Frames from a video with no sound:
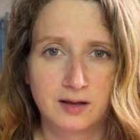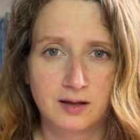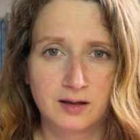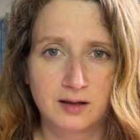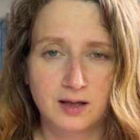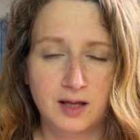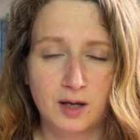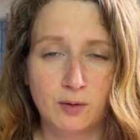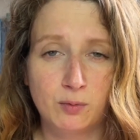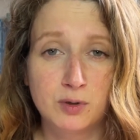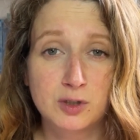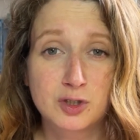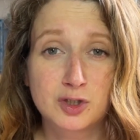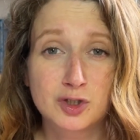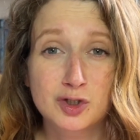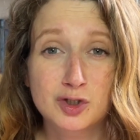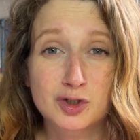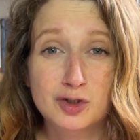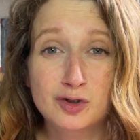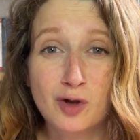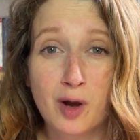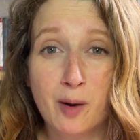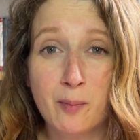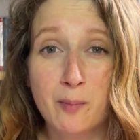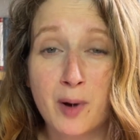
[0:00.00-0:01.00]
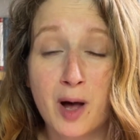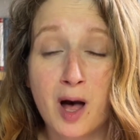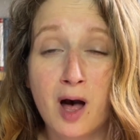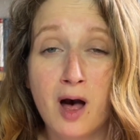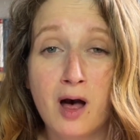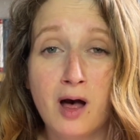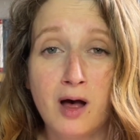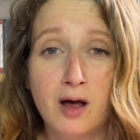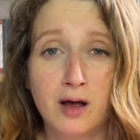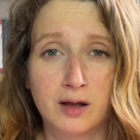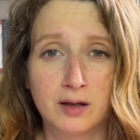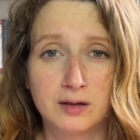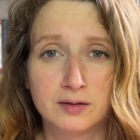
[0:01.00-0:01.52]
that would stop
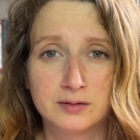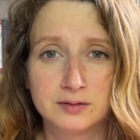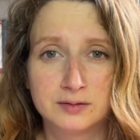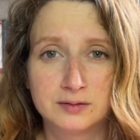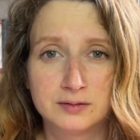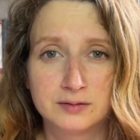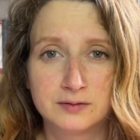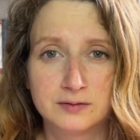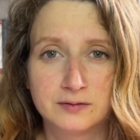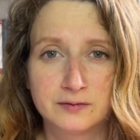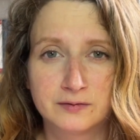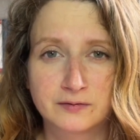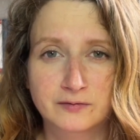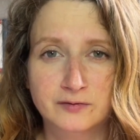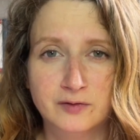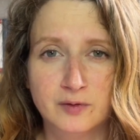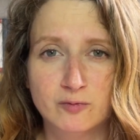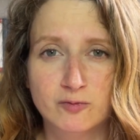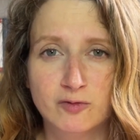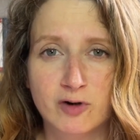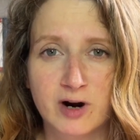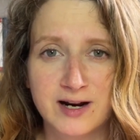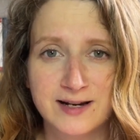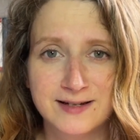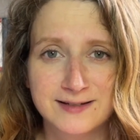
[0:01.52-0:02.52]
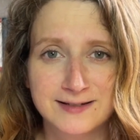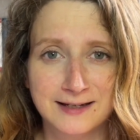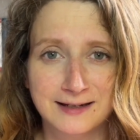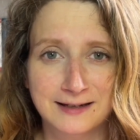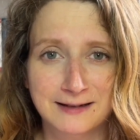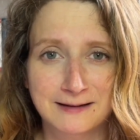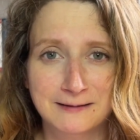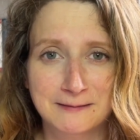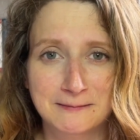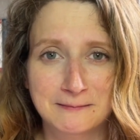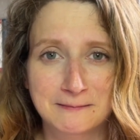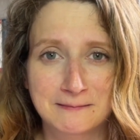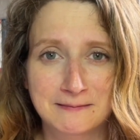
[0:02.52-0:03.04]
her from rising.
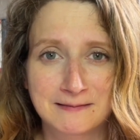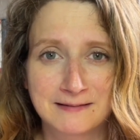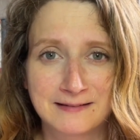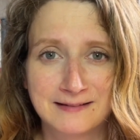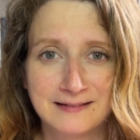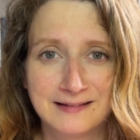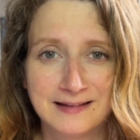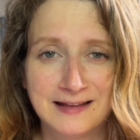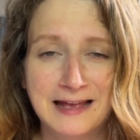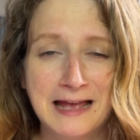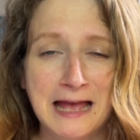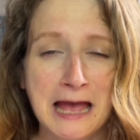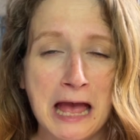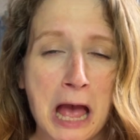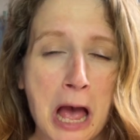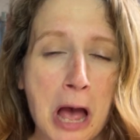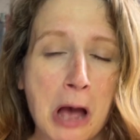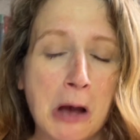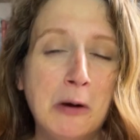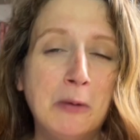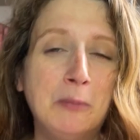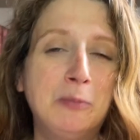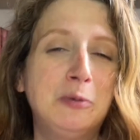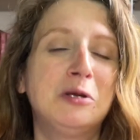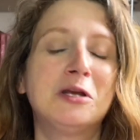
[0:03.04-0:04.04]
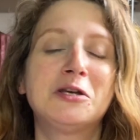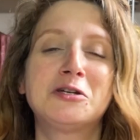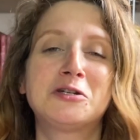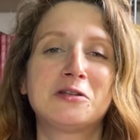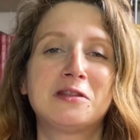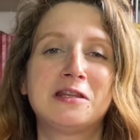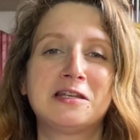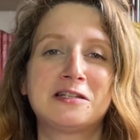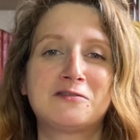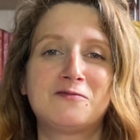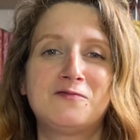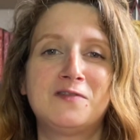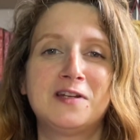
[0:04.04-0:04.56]
I hope you enjoyed
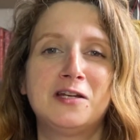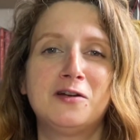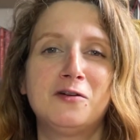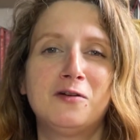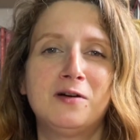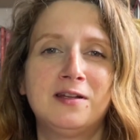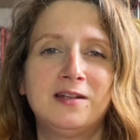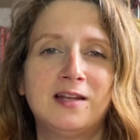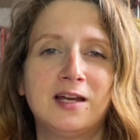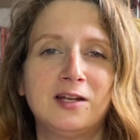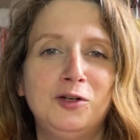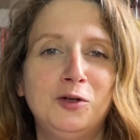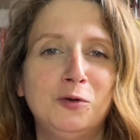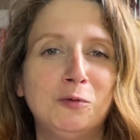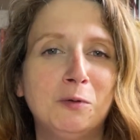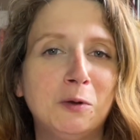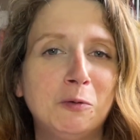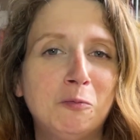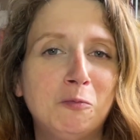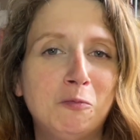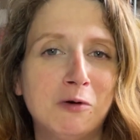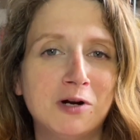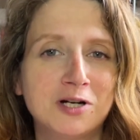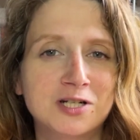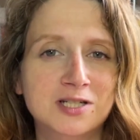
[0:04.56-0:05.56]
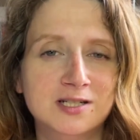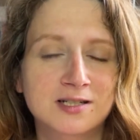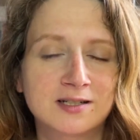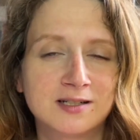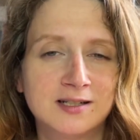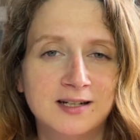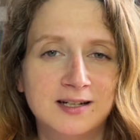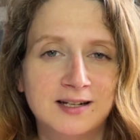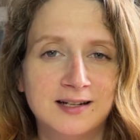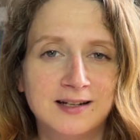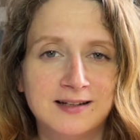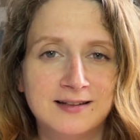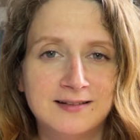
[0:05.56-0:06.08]
this video and that you will watch
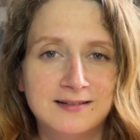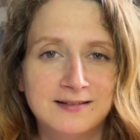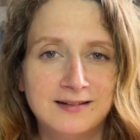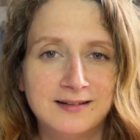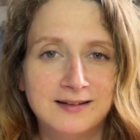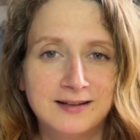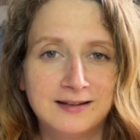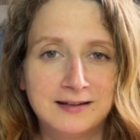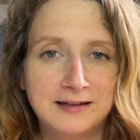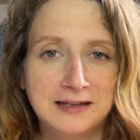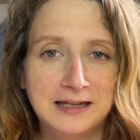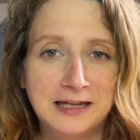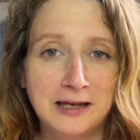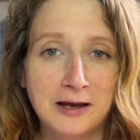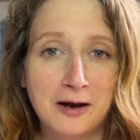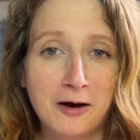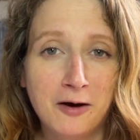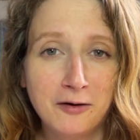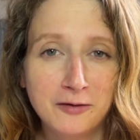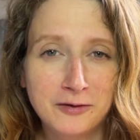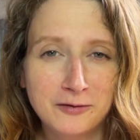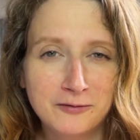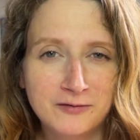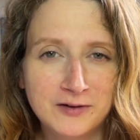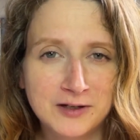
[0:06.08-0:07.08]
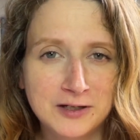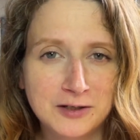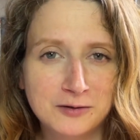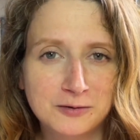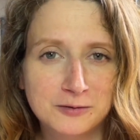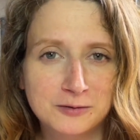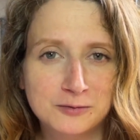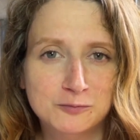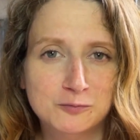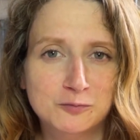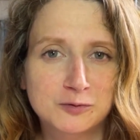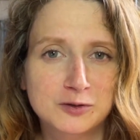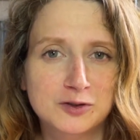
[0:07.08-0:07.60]
the other video
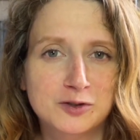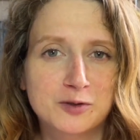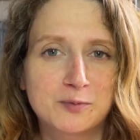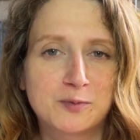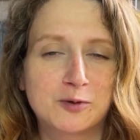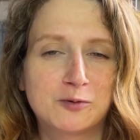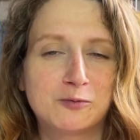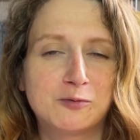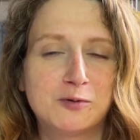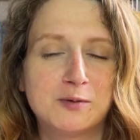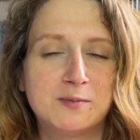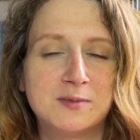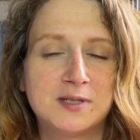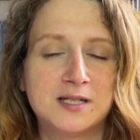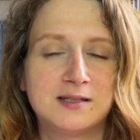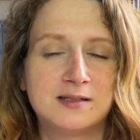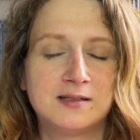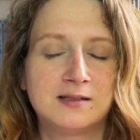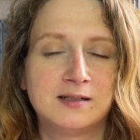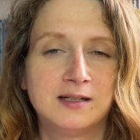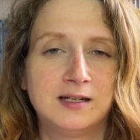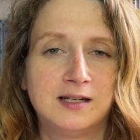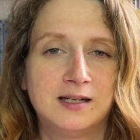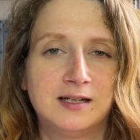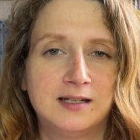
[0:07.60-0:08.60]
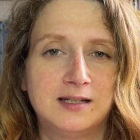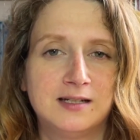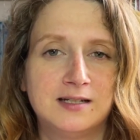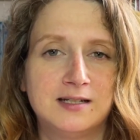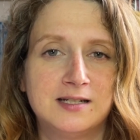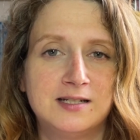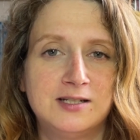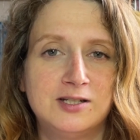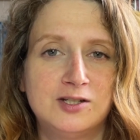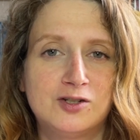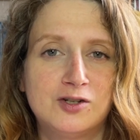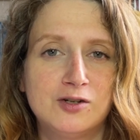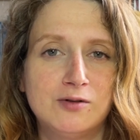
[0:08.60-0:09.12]
on Once Upon a Woman
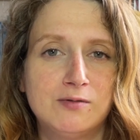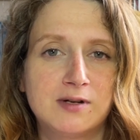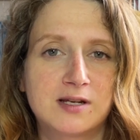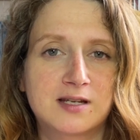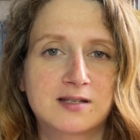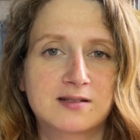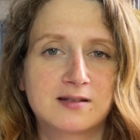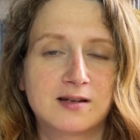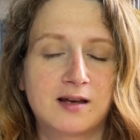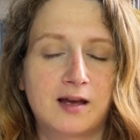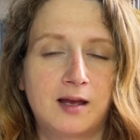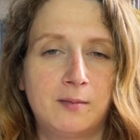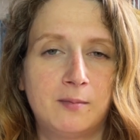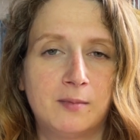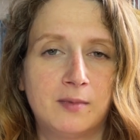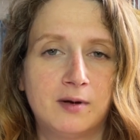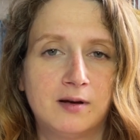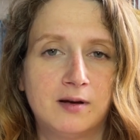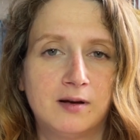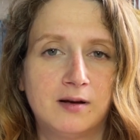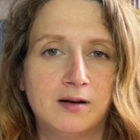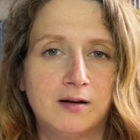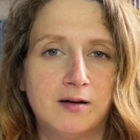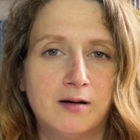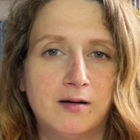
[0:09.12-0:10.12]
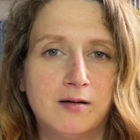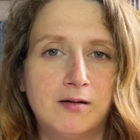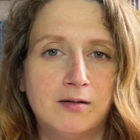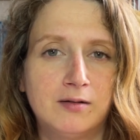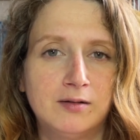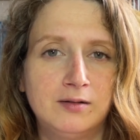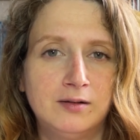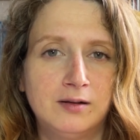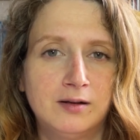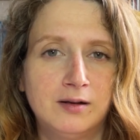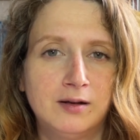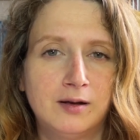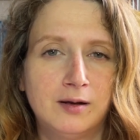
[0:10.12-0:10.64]
in 2 weeks' time
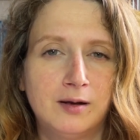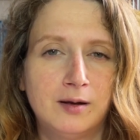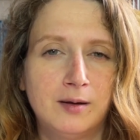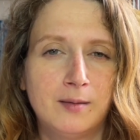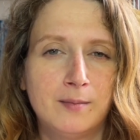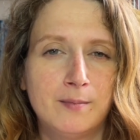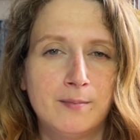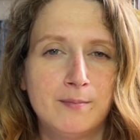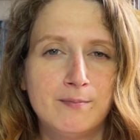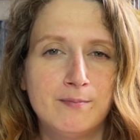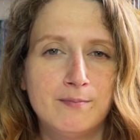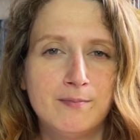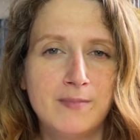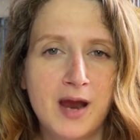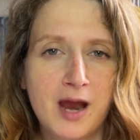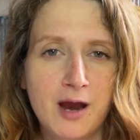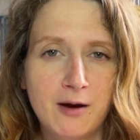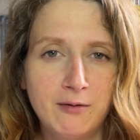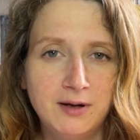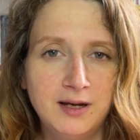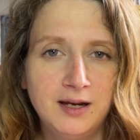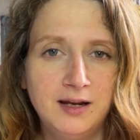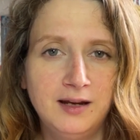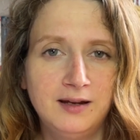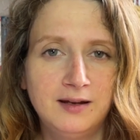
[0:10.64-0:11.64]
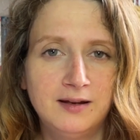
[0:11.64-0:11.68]
on Mary